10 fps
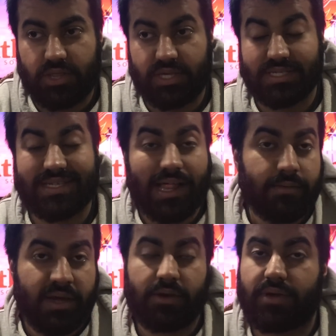the
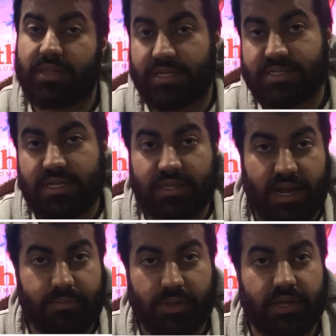Salamangreat list that
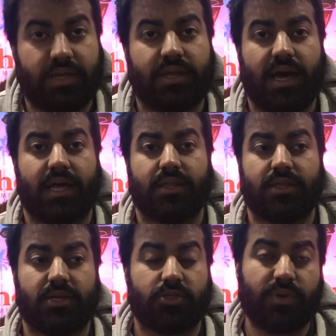I played at
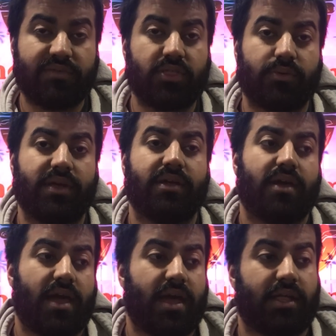the 3v3,
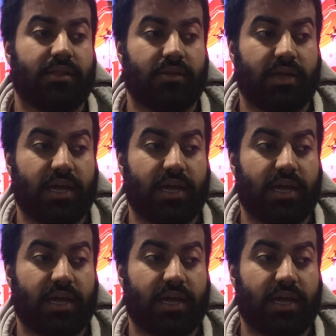and